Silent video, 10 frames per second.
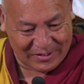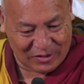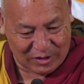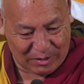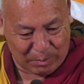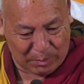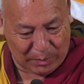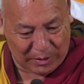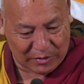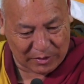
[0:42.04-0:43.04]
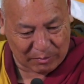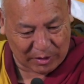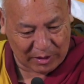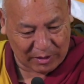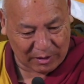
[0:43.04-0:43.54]
so I prepared
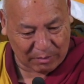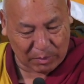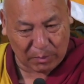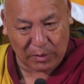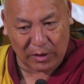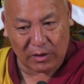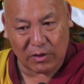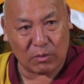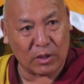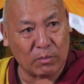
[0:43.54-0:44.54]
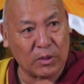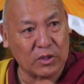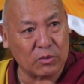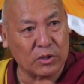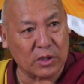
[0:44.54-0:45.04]
something. I prepared one
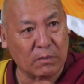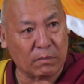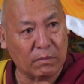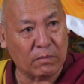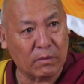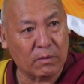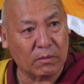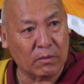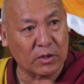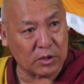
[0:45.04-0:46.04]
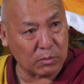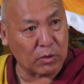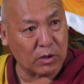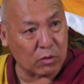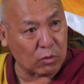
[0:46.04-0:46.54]
page which I've
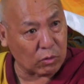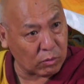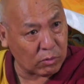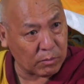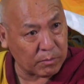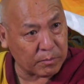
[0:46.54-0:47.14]
distributed to you.